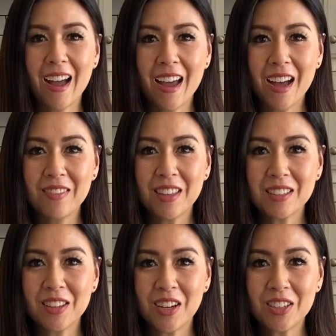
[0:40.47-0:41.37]
have this
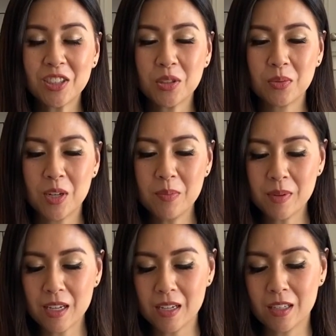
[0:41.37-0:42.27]
large shrimp.
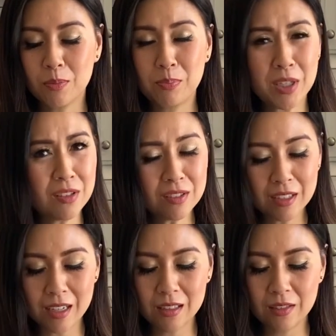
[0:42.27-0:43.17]
It is peeled
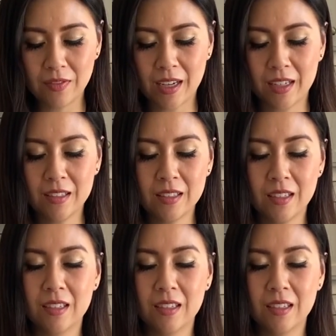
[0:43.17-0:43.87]
and deveined.